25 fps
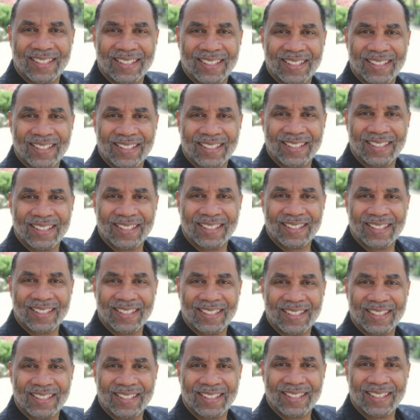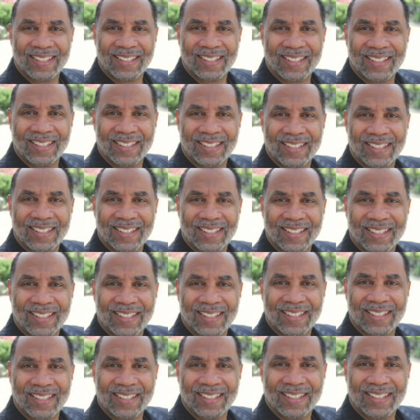
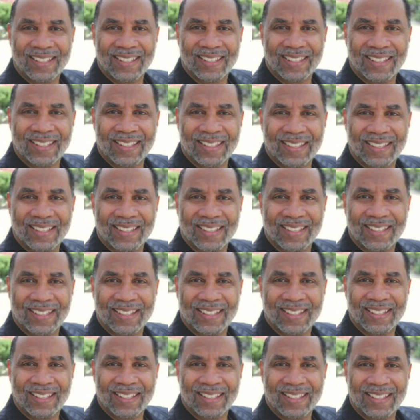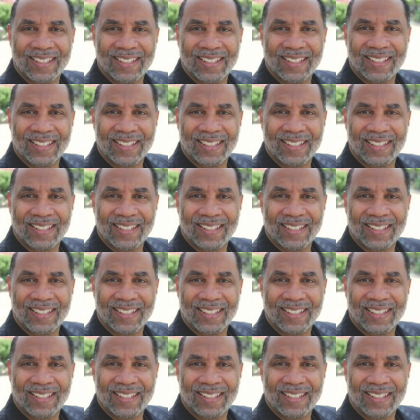No one is speaking in this clip.